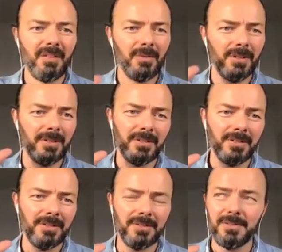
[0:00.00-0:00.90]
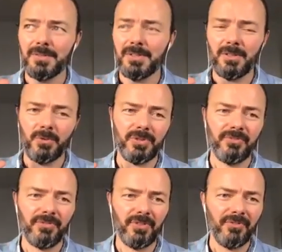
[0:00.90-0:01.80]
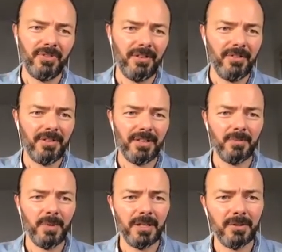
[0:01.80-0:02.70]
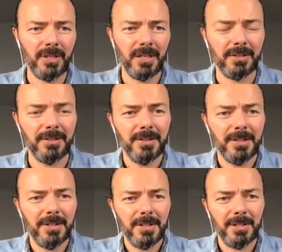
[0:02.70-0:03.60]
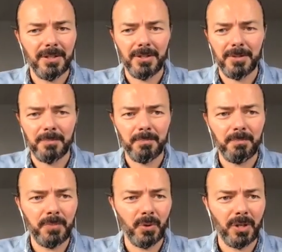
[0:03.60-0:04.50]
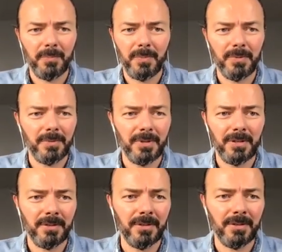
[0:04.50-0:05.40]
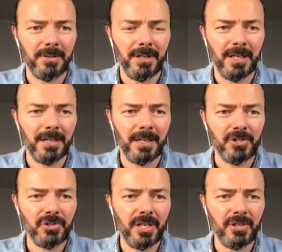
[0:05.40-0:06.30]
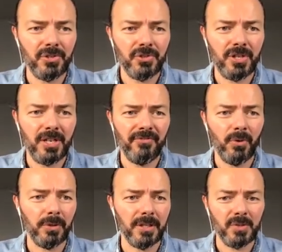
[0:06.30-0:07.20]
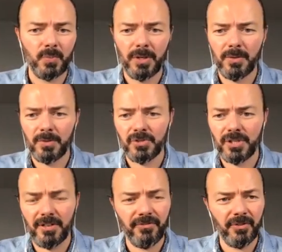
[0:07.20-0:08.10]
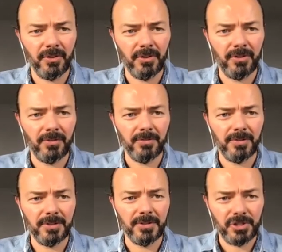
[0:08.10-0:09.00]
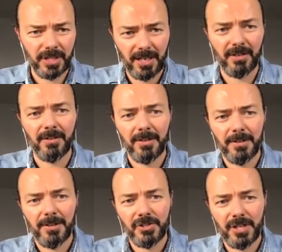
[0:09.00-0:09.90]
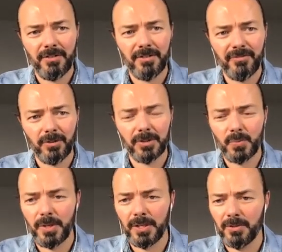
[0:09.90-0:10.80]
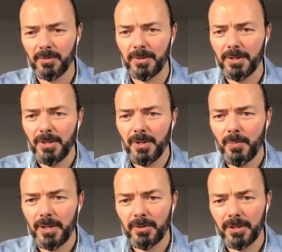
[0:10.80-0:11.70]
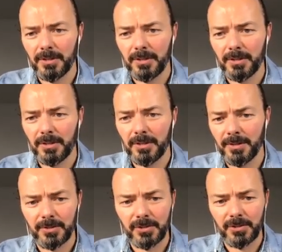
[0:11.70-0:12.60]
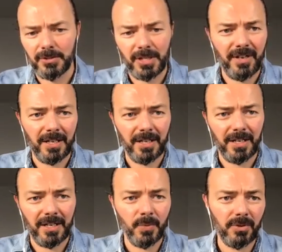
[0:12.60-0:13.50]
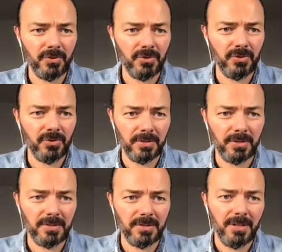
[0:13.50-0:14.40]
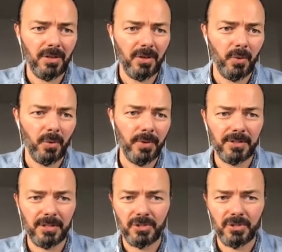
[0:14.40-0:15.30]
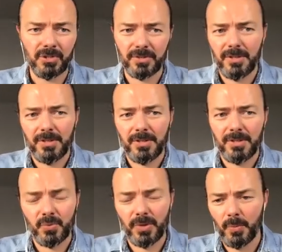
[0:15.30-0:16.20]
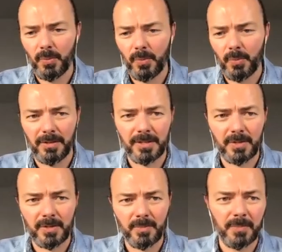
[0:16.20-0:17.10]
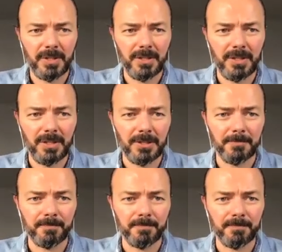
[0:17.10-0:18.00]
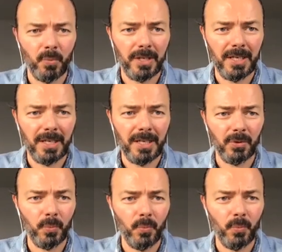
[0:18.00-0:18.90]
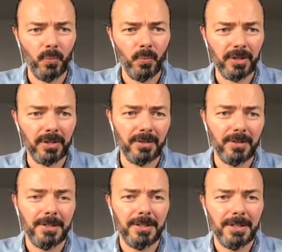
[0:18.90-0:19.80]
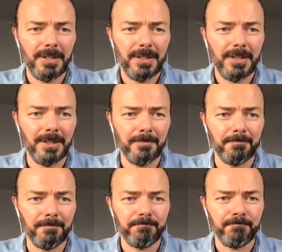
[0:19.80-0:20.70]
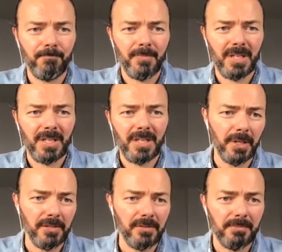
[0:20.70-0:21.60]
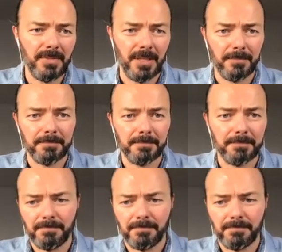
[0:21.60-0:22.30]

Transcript: uh, solution for for everything where you can um, put up uh, like like share share folders where share for, uh, share sharing folders where you can where you can uh, share the files with your students or with the teachers straight away. This might be um, a way how to work um, cloud based. Yeah.